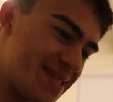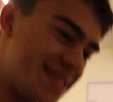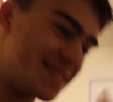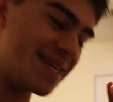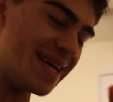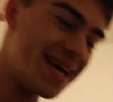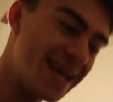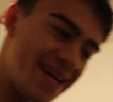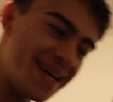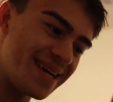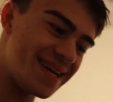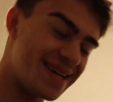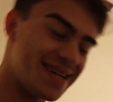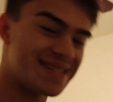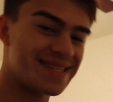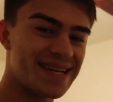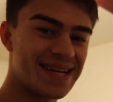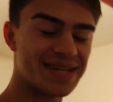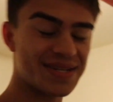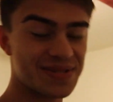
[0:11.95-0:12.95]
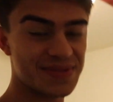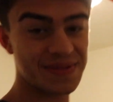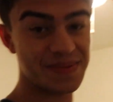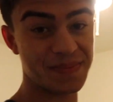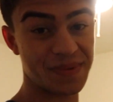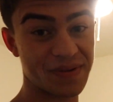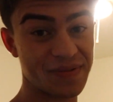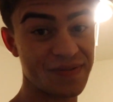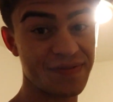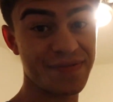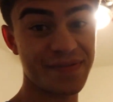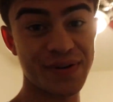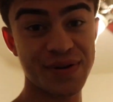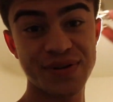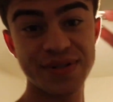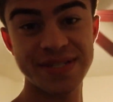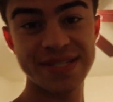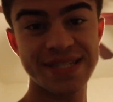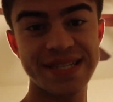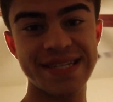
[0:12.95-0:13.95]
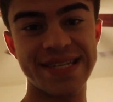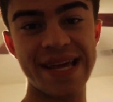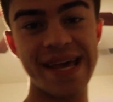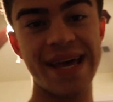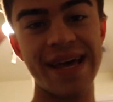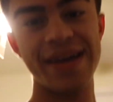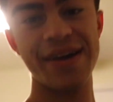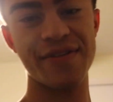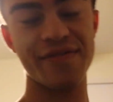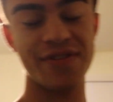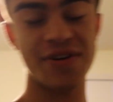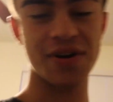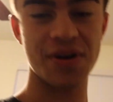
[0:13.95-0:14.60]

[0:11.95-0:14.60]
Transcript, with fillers: today is actually my first day of